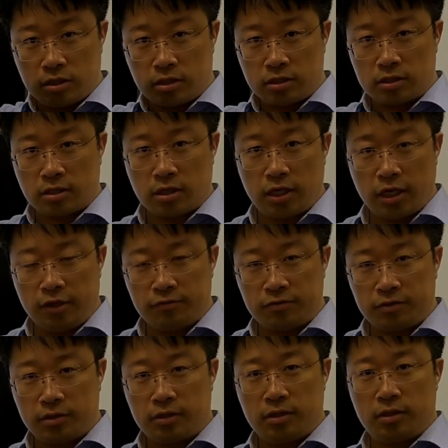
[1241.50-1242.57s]
it's
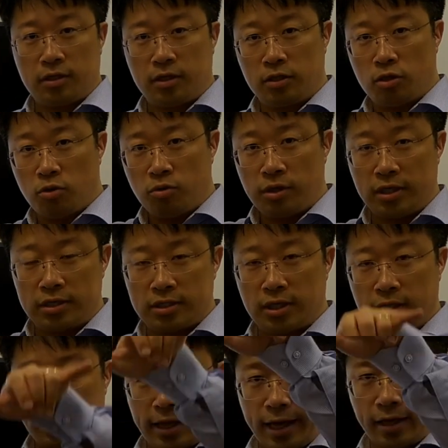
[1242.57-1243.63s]
cleaved and no
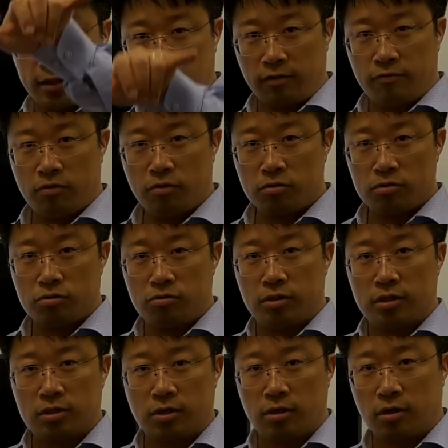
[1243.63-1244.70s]
histidine tag, they flow through
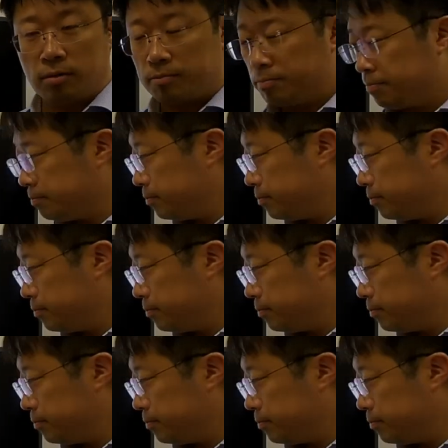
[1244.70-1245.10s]
this column.